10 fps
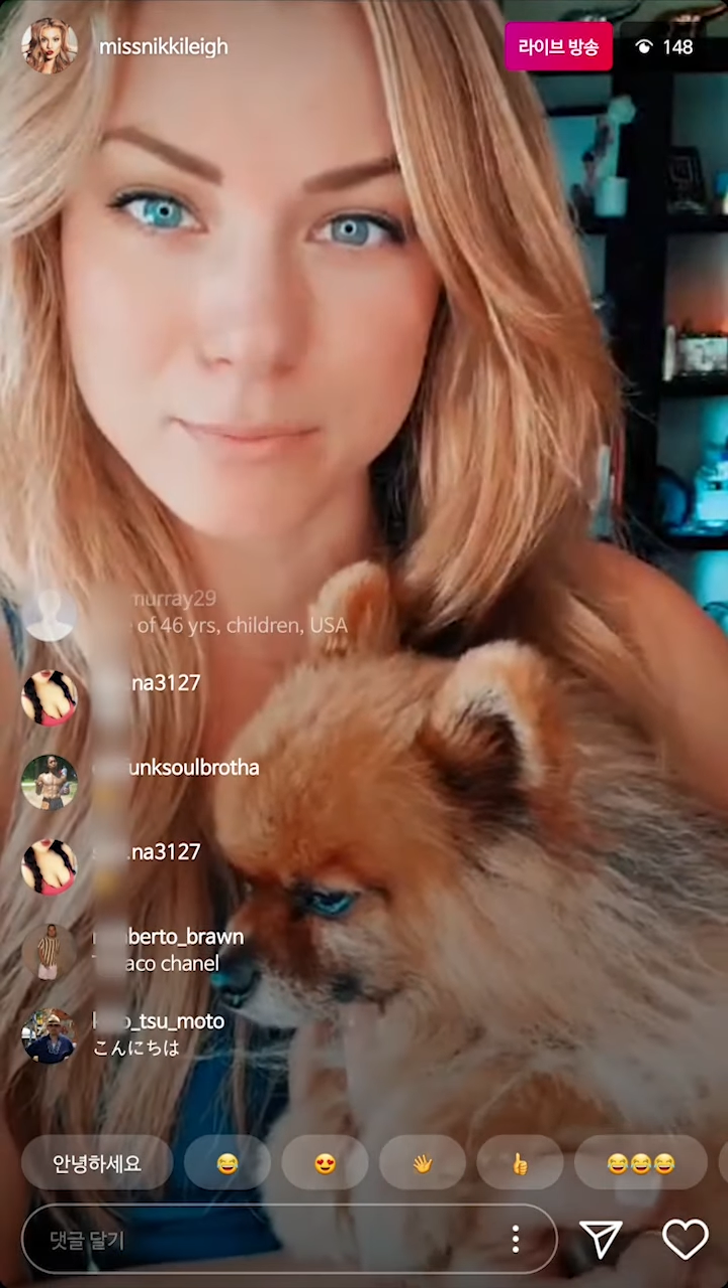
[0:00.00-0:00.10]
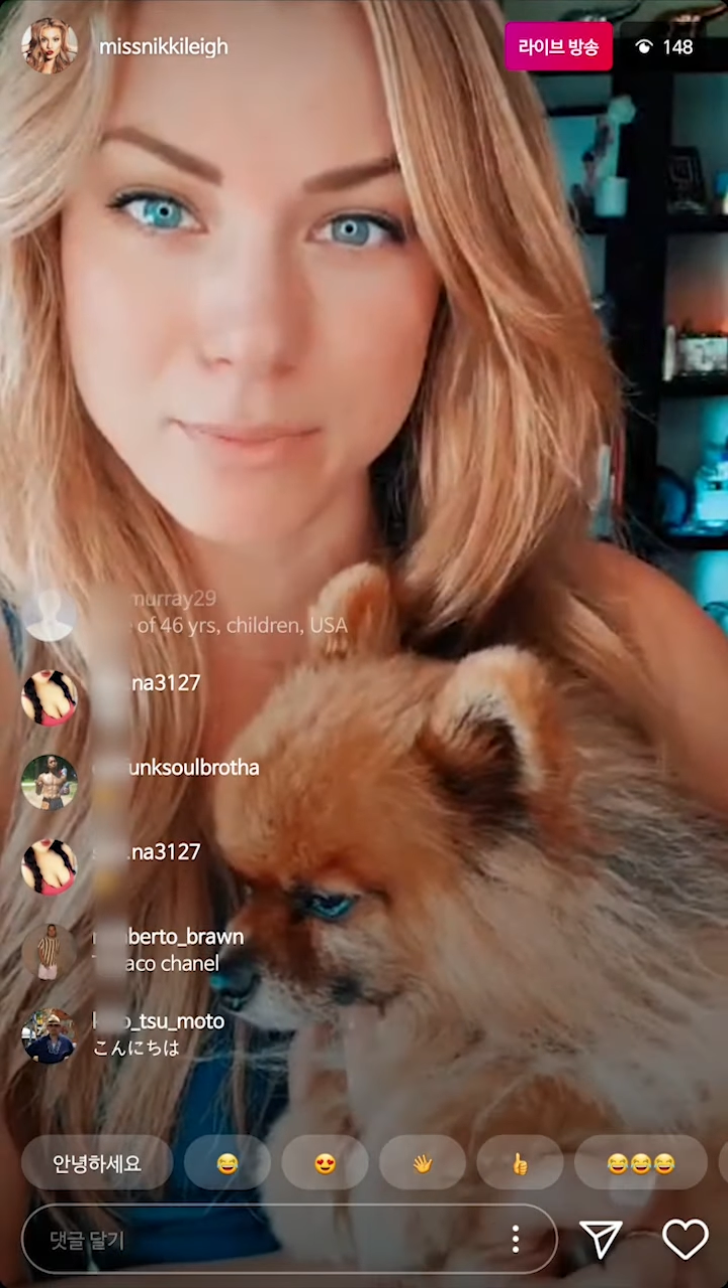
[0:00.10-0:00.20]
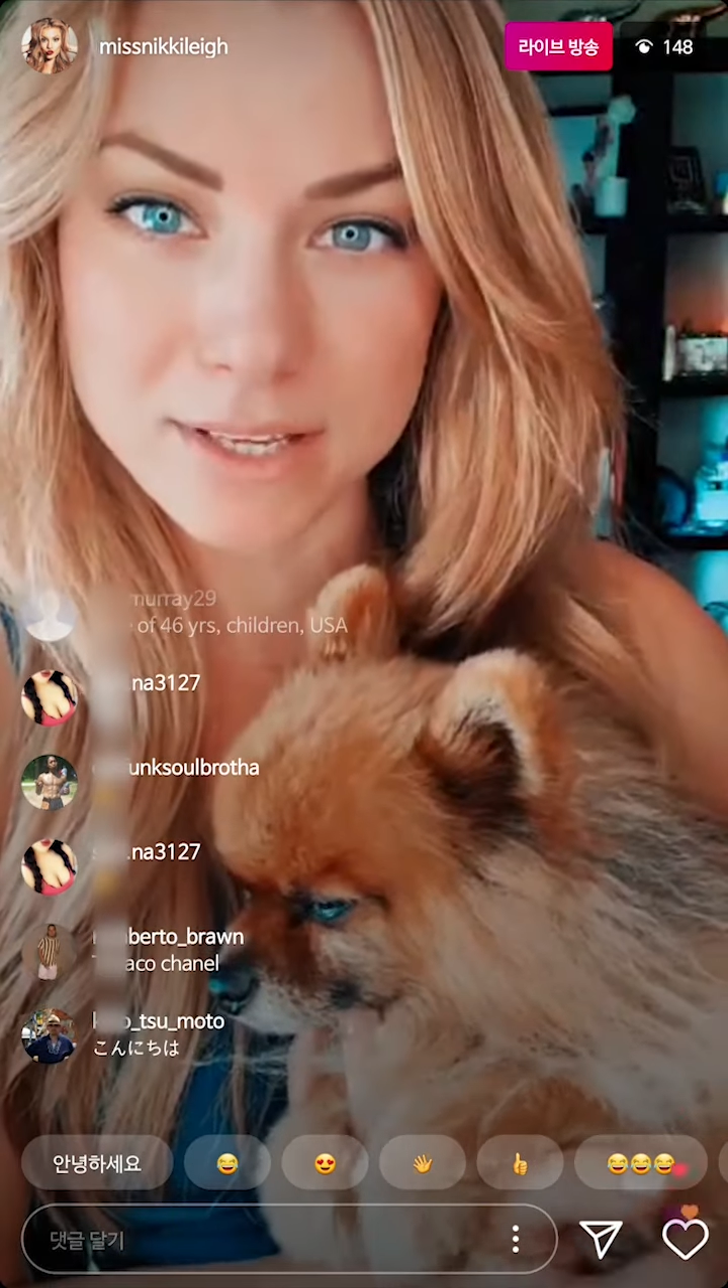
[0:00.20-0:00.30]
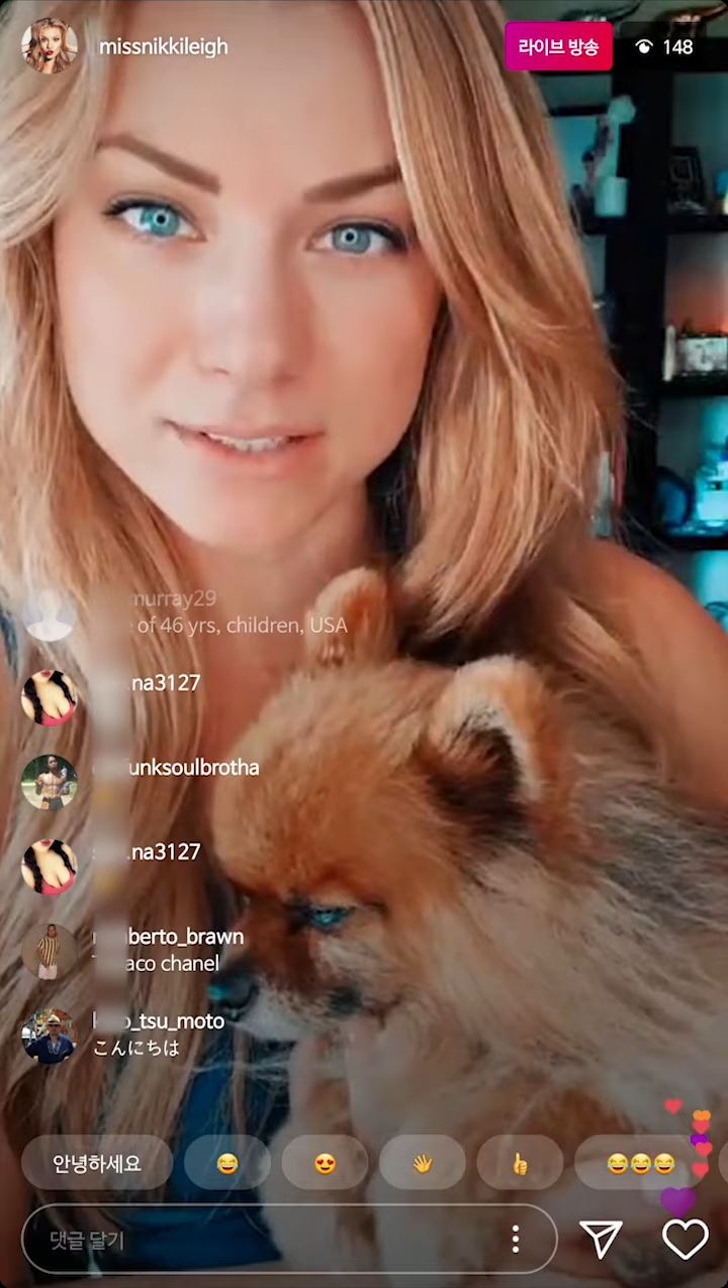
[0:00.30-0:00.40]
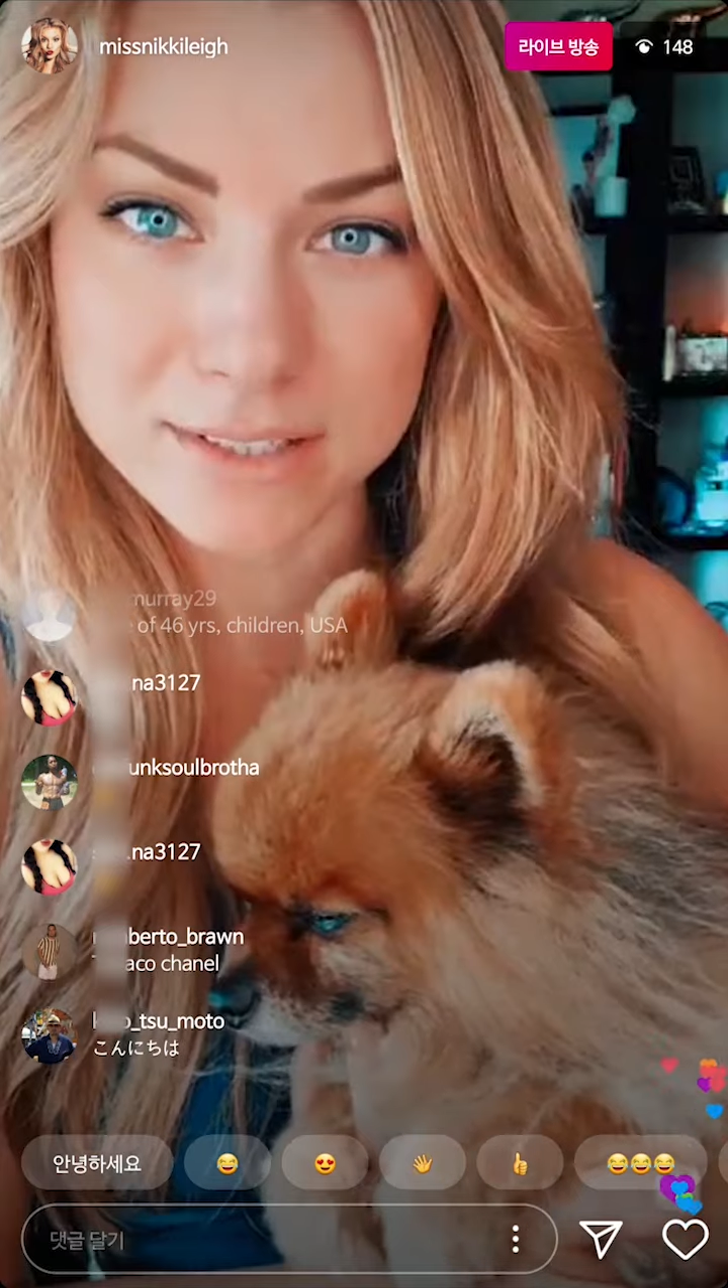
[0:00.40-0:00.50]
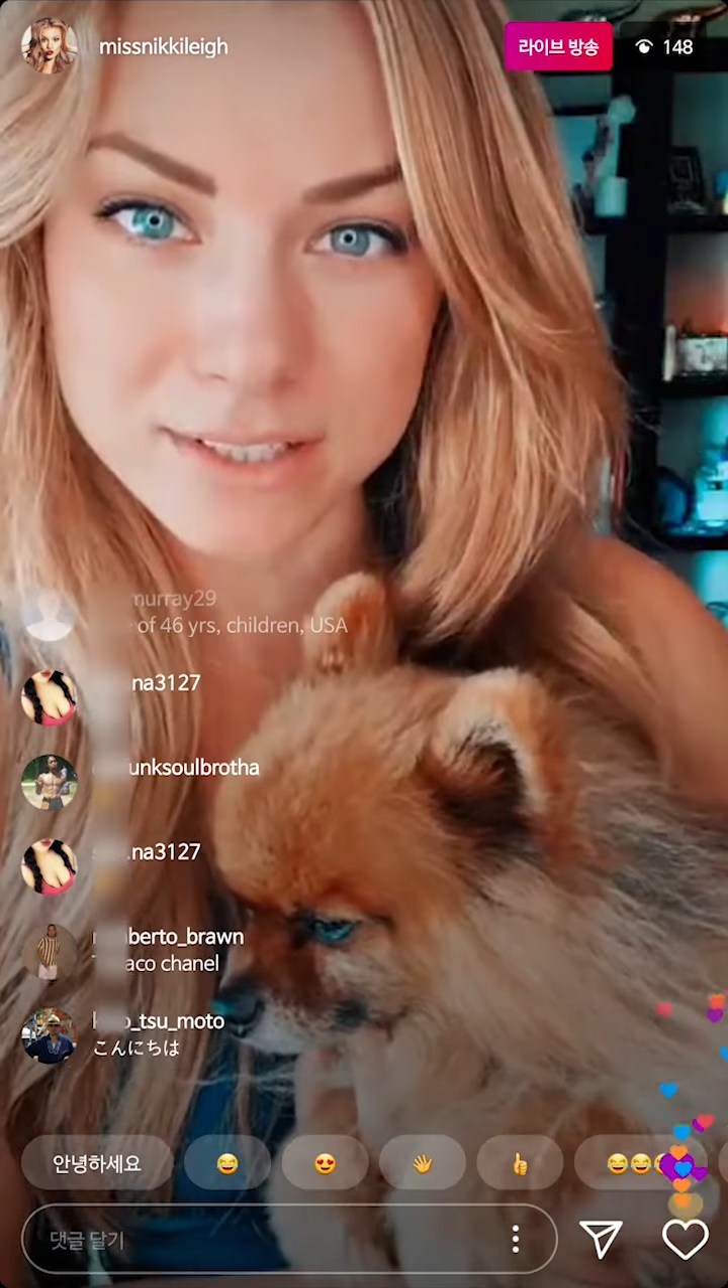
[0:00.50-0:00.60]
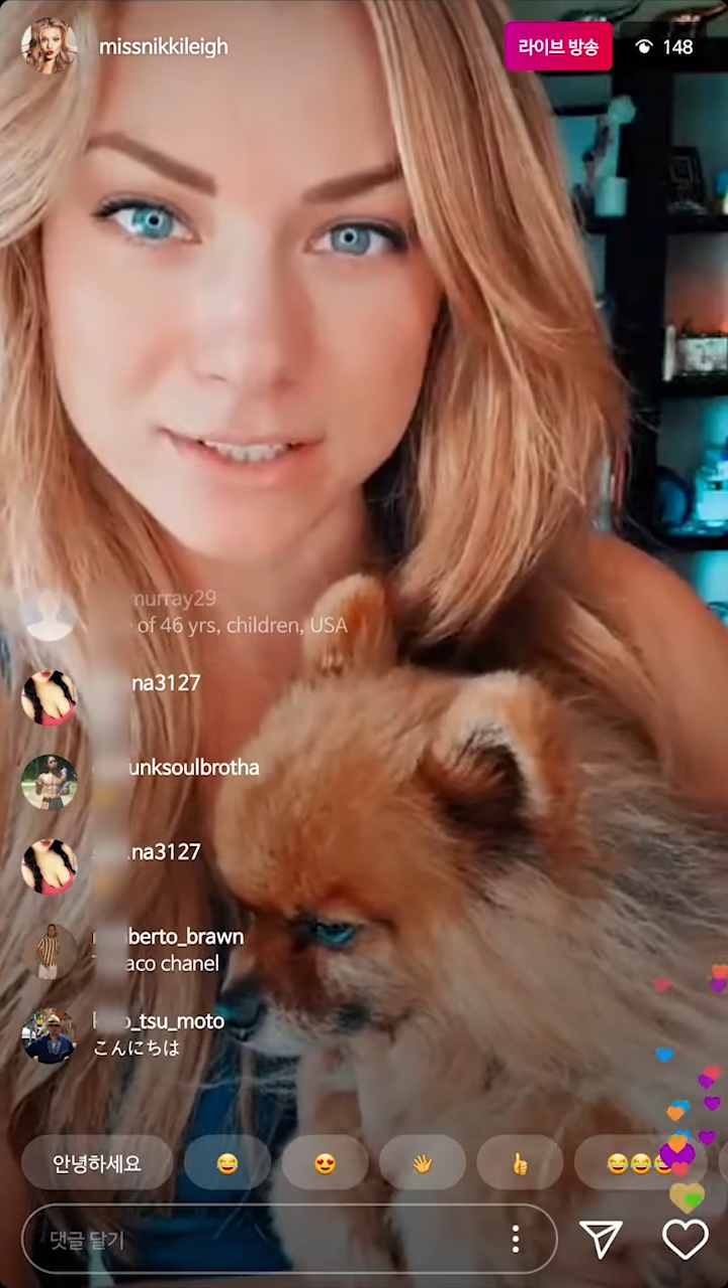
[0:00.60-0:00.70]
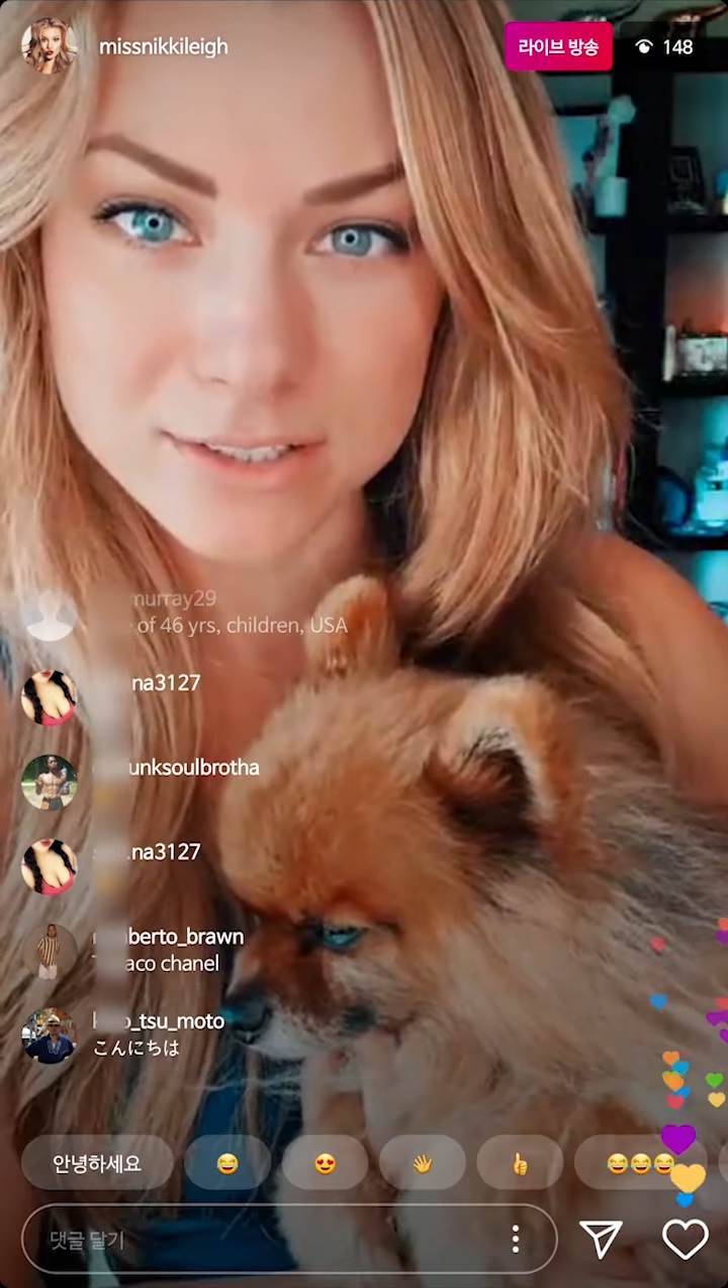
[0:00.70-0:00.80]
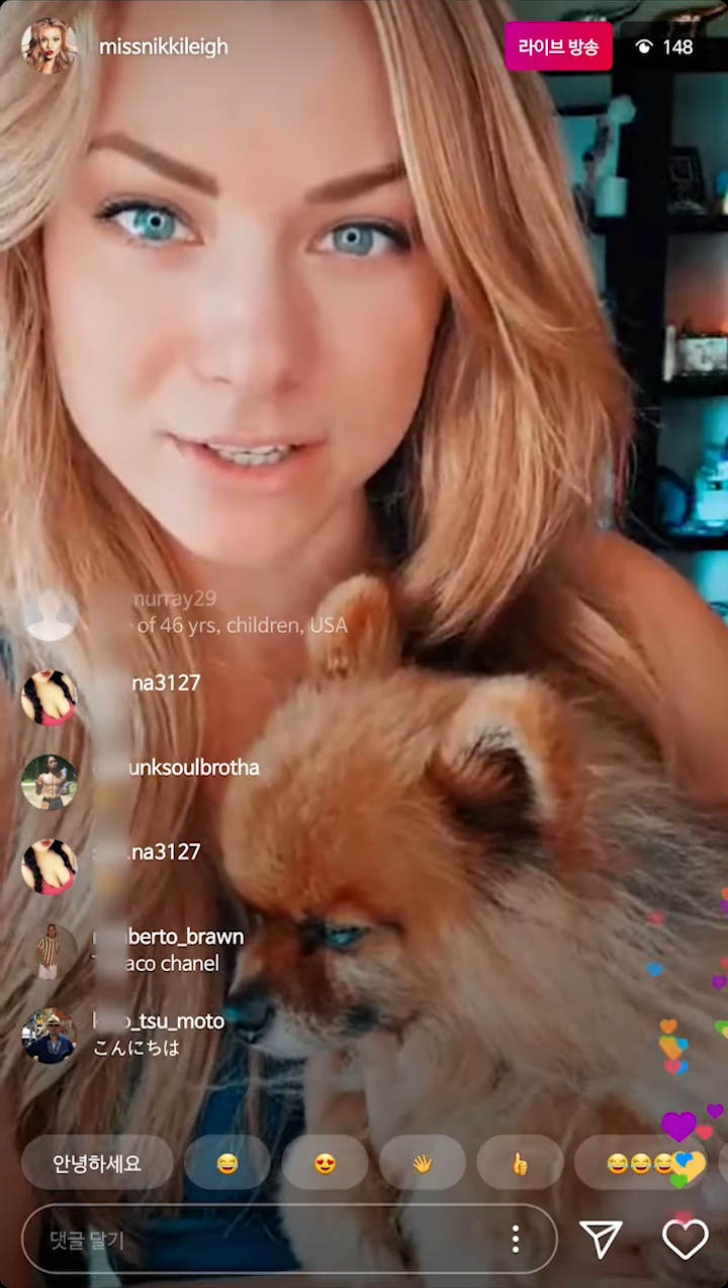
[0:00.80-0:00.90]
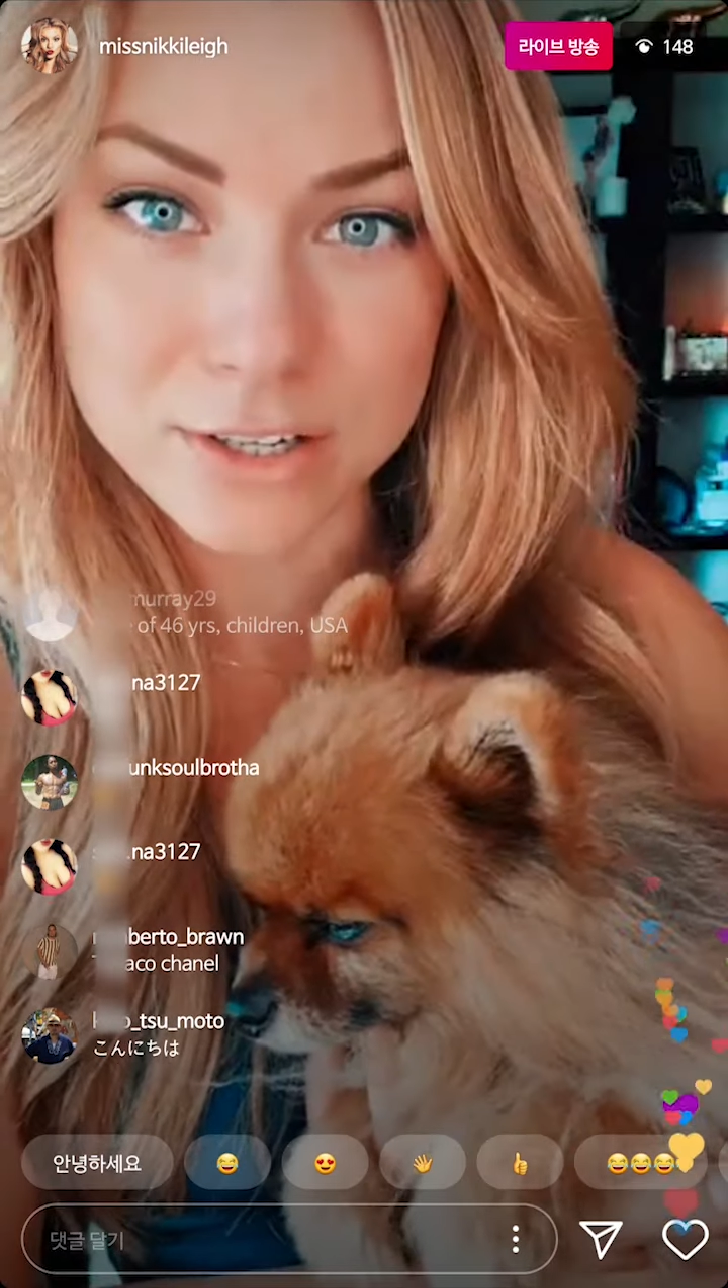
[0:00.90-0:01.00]
best thing
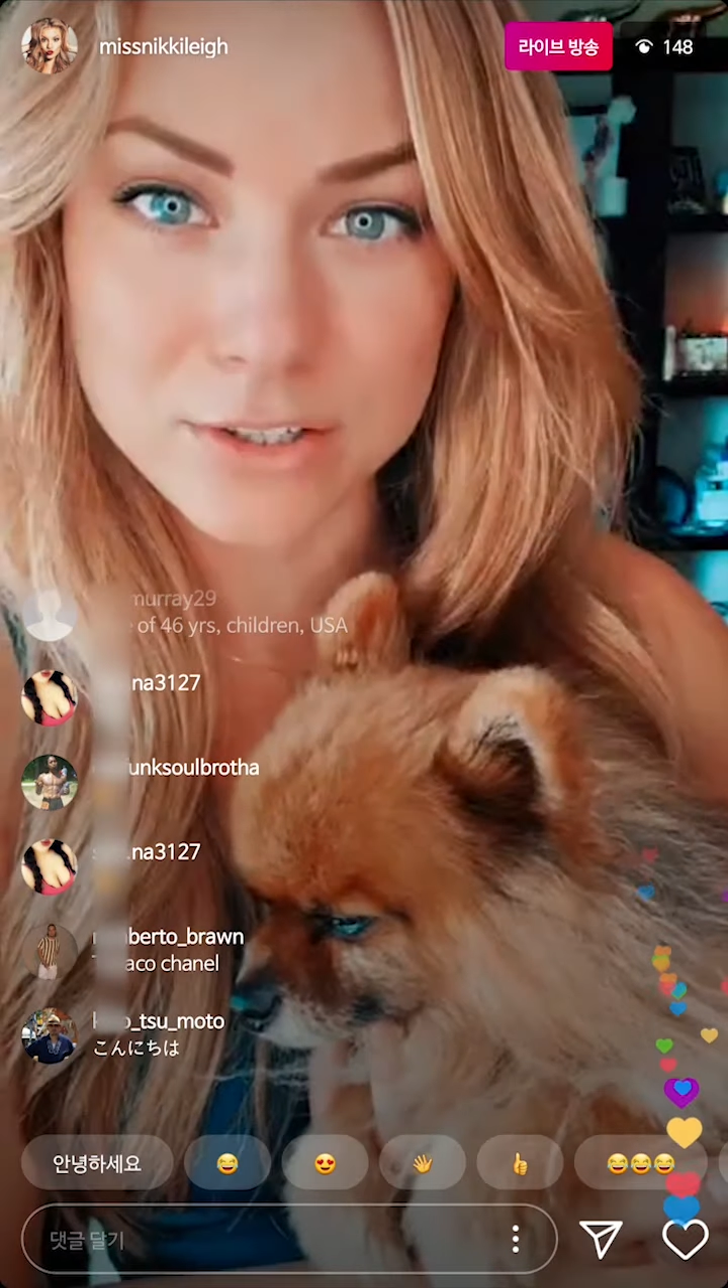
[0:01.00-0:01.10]
to start